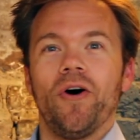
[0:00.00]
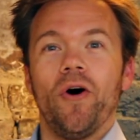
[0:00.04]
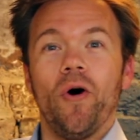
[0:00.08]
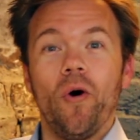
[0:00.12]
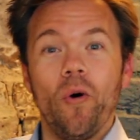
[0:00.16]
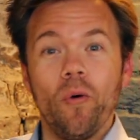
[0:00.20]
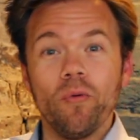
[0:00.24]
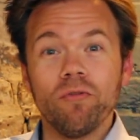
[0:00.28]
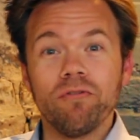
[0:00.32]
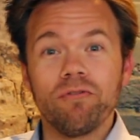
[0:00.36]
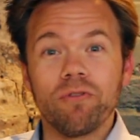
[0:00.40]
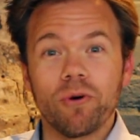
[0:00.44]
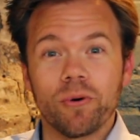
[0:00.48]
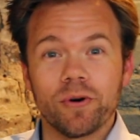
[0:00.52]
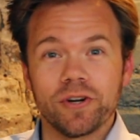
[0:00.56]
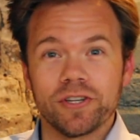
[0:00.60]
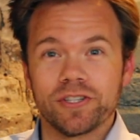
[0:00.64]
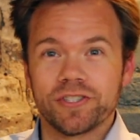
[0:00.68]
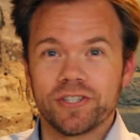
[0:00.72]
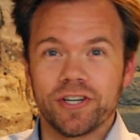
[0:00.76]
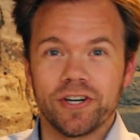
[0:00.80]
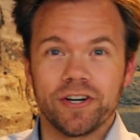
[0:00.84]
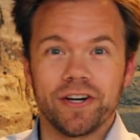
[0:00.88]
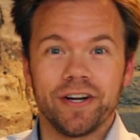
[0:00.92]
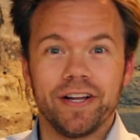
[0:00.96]
Old
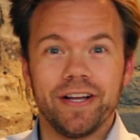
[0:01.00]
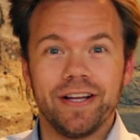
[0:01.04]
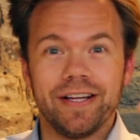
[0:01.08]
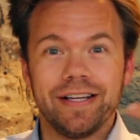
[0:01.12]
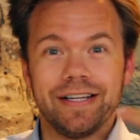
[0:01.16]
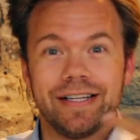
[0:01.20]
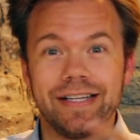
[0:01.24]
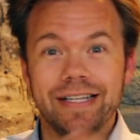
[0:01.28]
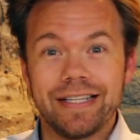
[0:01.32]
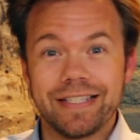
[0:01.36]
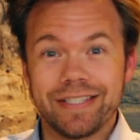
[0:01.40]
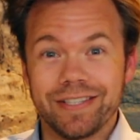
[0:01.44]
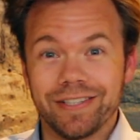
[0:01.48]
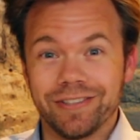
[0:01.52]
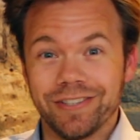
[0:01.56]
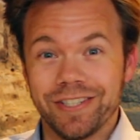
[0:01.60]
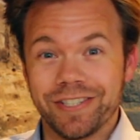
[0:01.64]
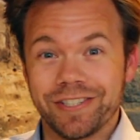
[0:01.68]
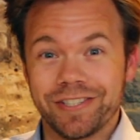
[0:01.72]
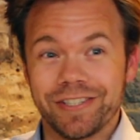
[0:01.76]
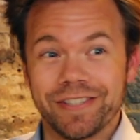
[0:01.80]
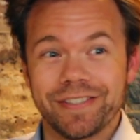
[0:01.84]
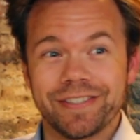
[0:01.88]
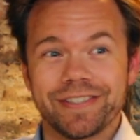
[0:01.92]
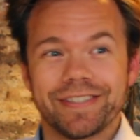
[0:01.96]
Forester,
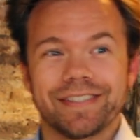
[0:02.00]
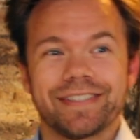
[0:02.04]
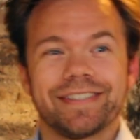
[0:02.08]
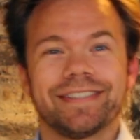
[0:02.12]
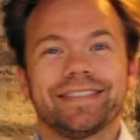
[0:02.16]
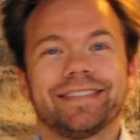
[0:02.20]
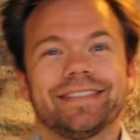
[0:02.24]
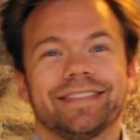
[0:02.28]
delicious.